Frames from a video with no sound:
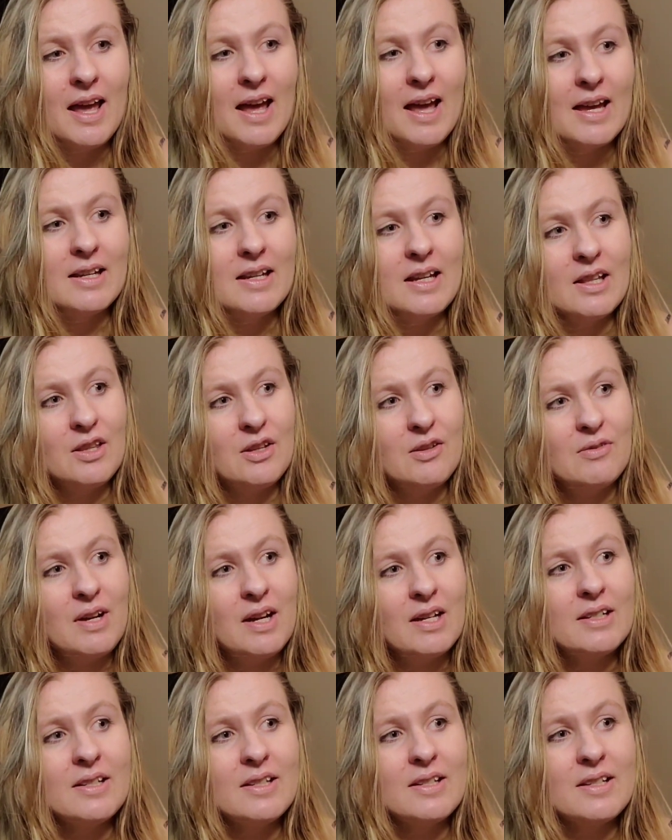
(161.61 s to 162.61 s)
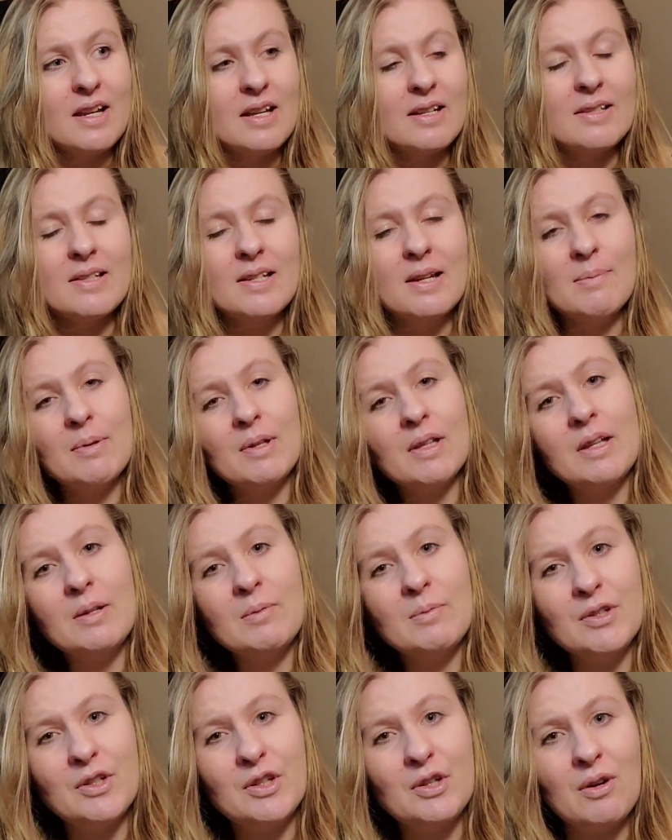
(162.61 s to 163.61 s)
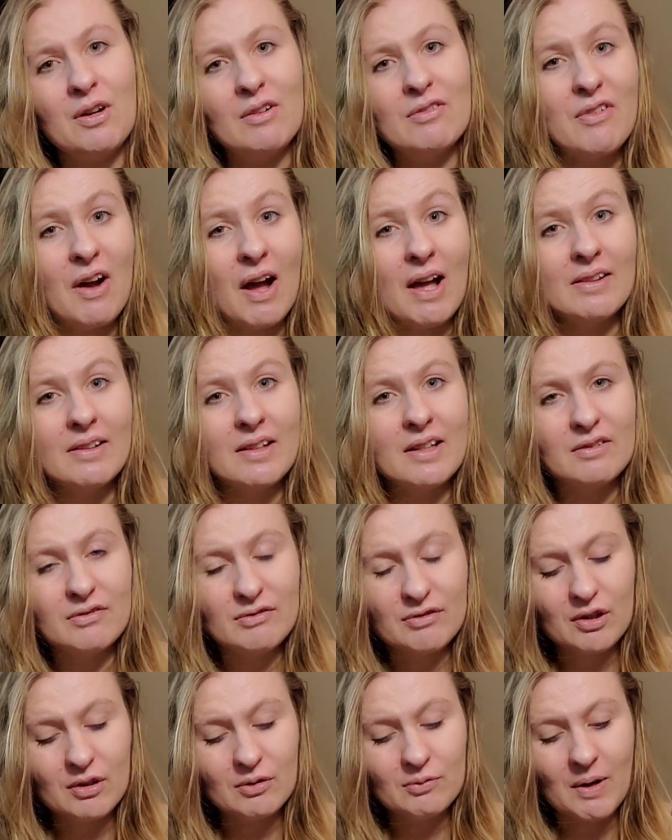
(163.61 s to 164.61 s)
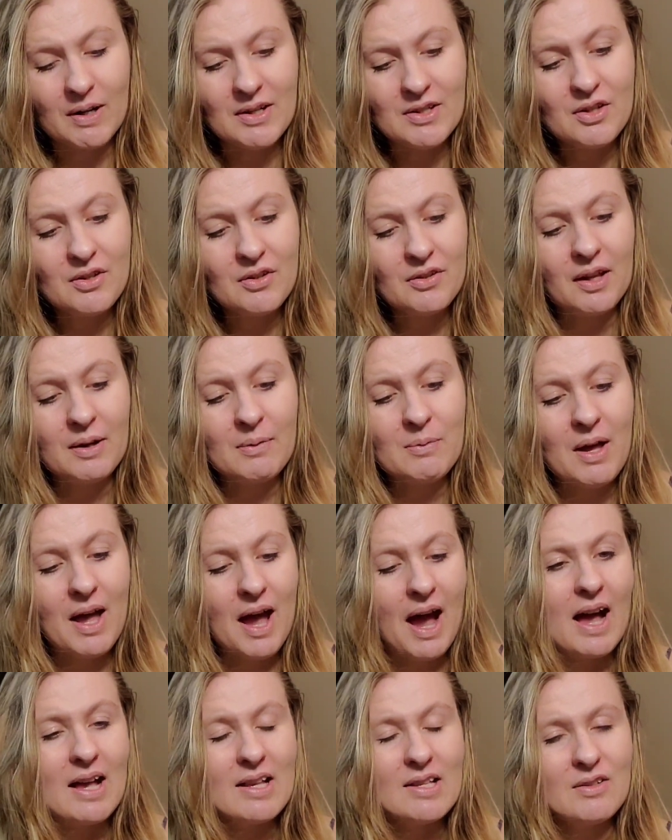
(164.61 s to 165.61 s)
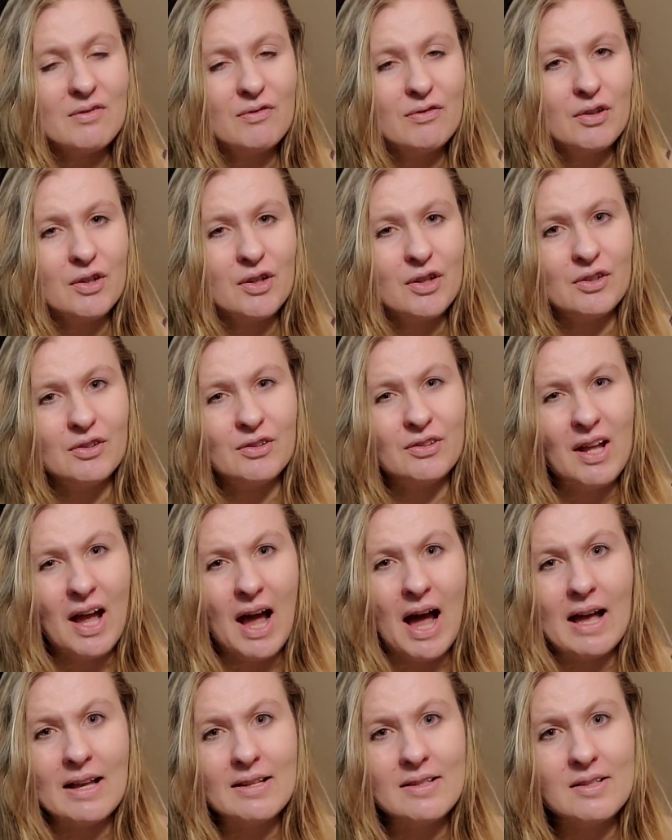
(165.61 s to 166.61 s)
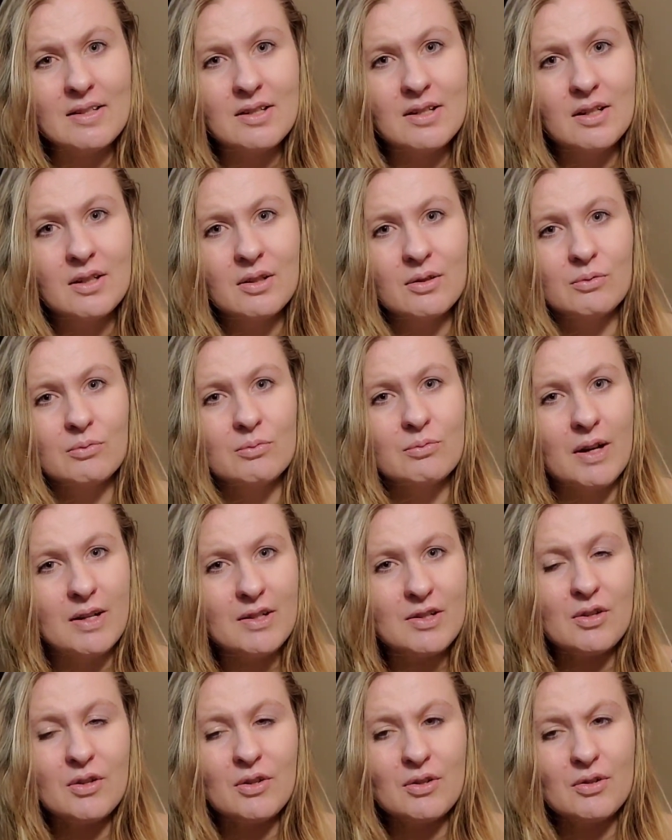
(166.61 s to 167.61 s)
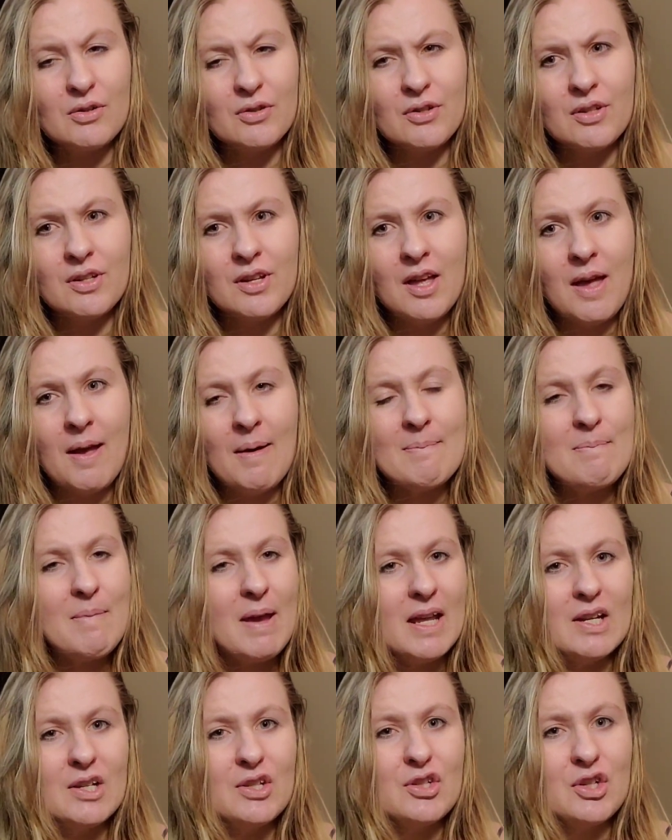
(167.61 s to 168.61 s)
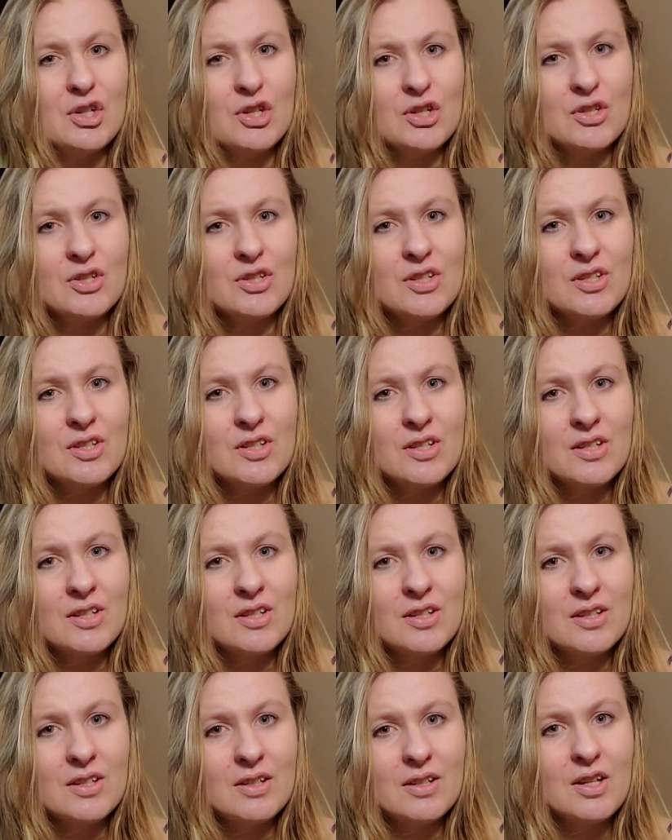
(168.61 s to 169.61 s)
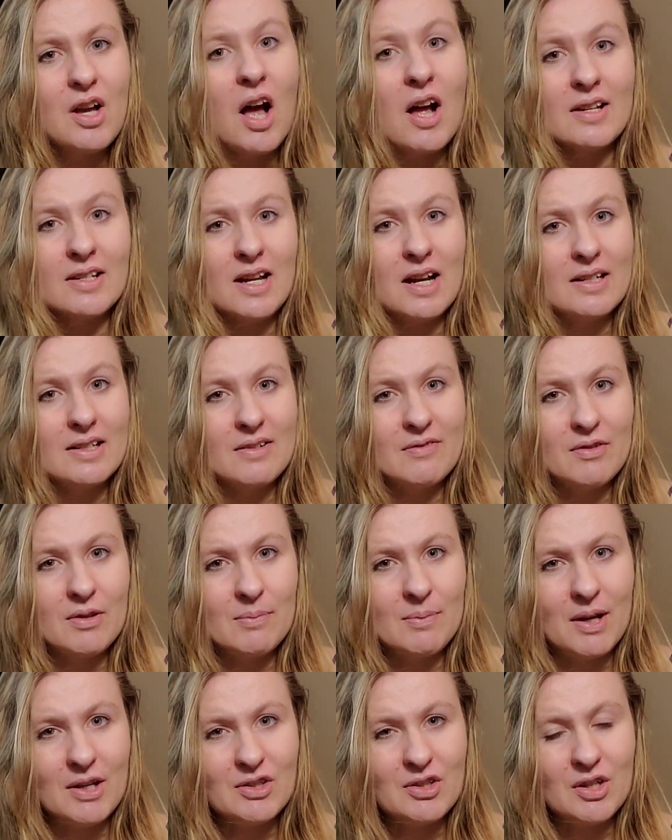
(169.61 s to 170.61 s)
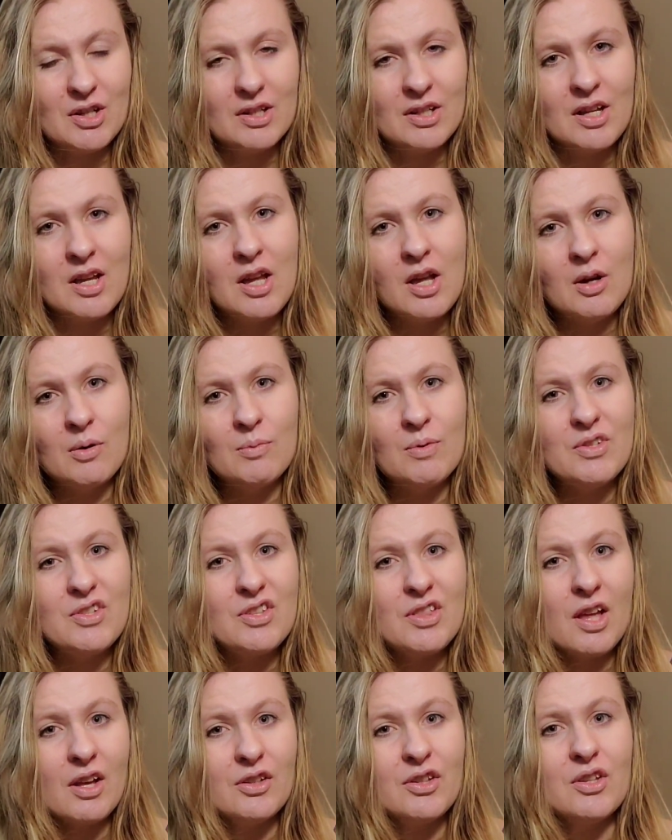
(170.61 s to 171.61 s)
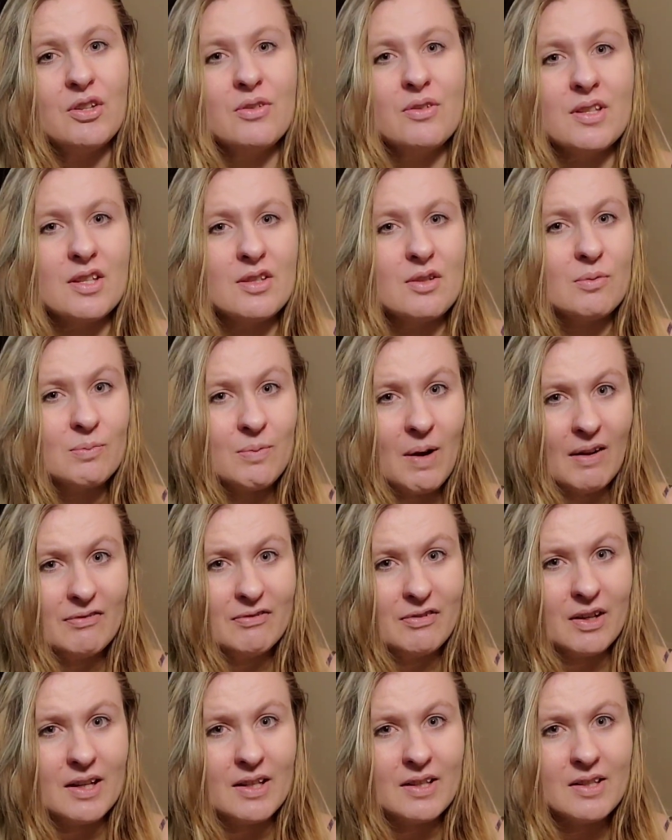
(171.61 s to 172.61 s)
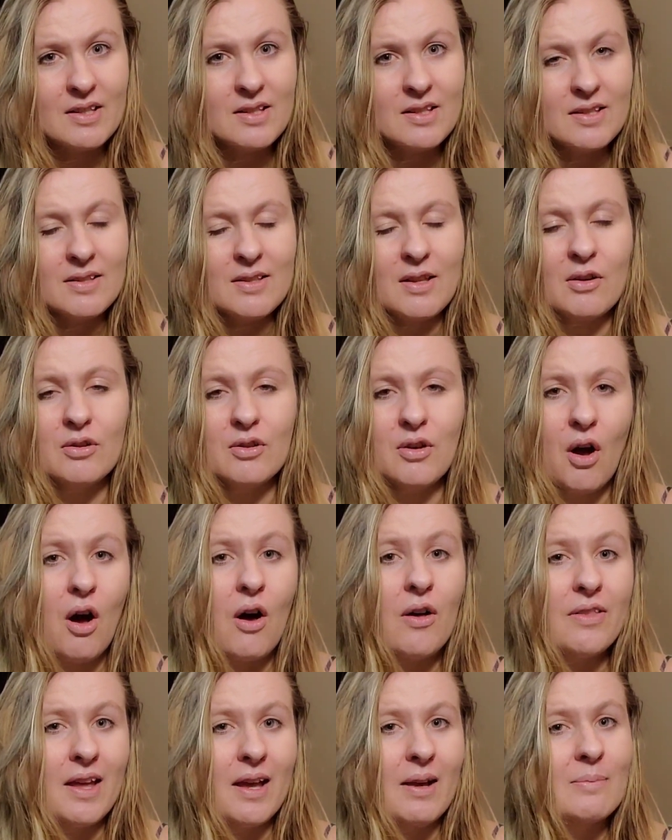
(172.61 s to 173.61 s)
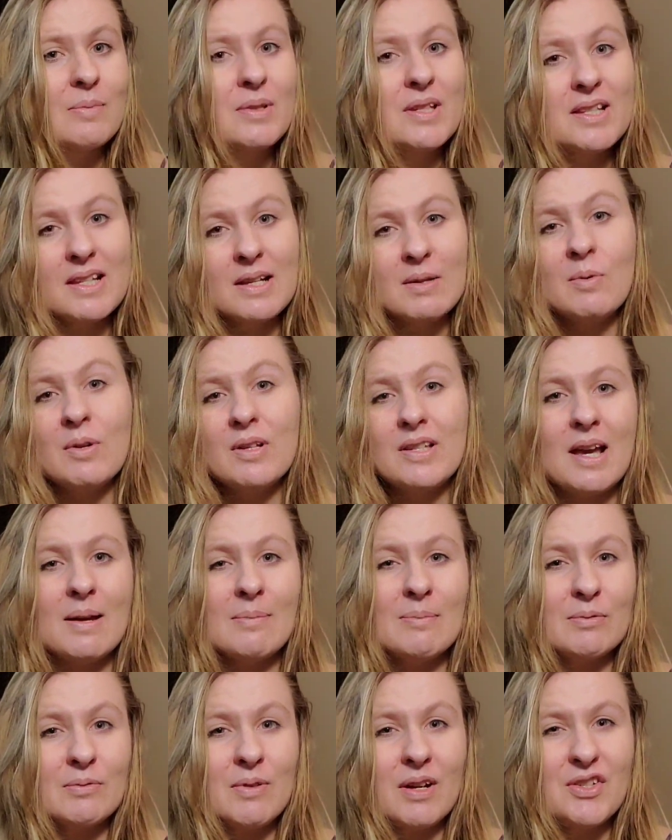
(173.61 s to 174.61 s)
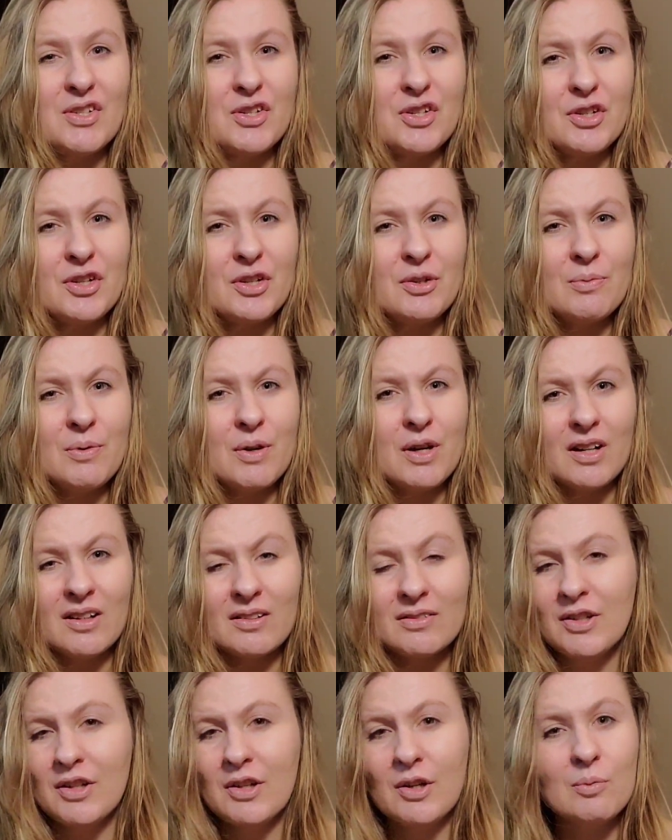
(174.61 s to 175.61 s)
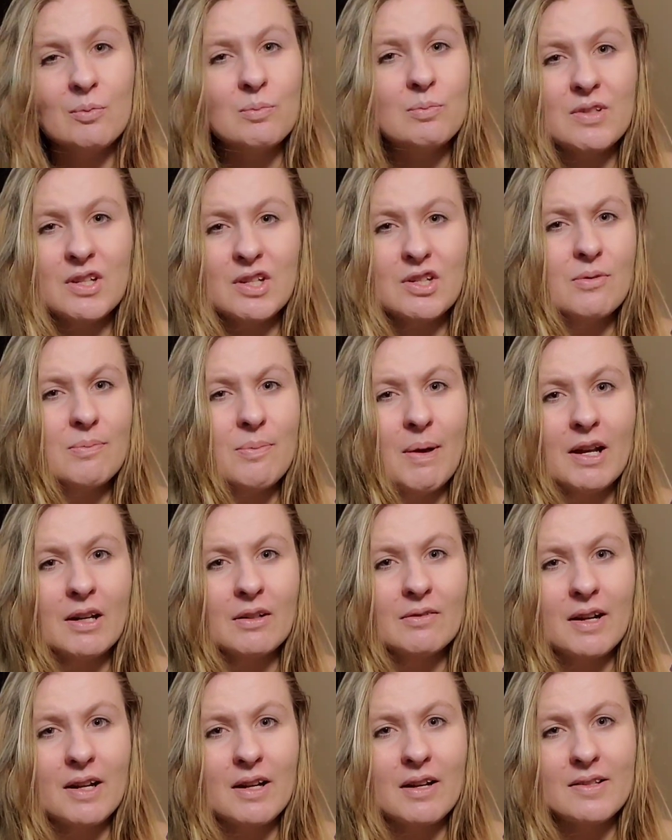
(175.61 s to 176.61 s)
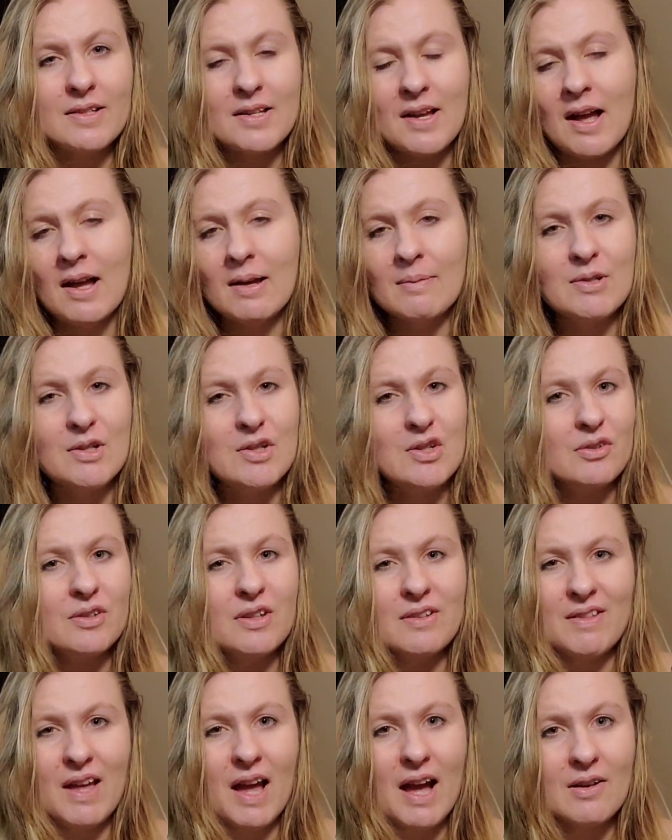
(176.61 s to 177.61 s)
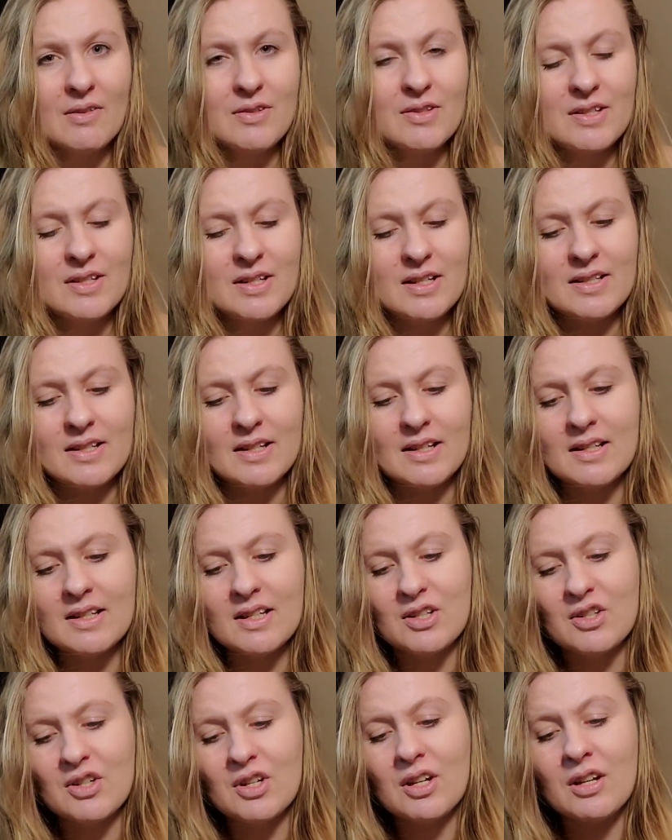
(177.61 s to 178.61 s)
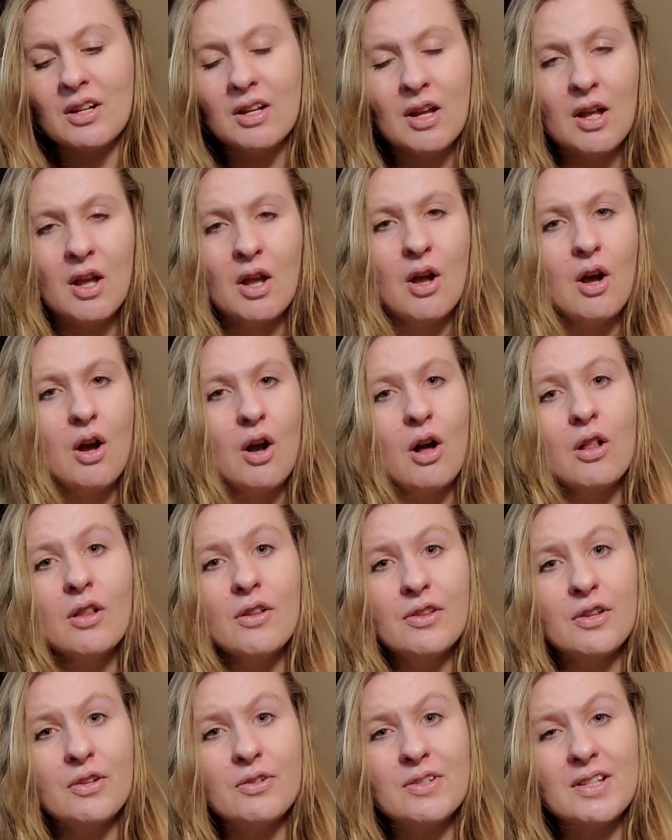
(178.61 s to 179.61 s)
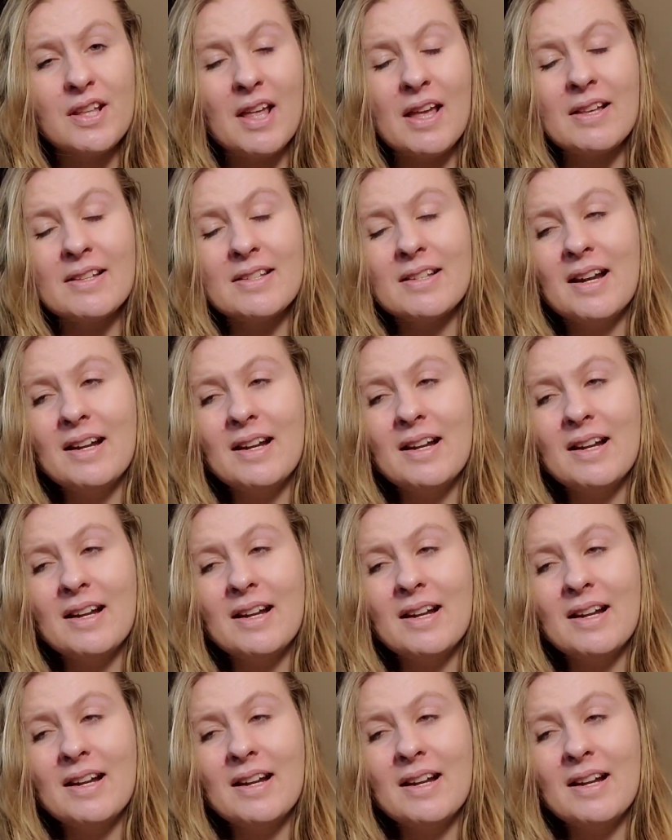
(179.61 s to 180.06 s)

And in the United States, typically when you are filing for a rental, they will ask for your last rental manager's contact information, which they'll use as a reference. They'll call them, see what type of renter you were, you know, did you pay your rent on time? Did you leave the house in decent condition? All of those things.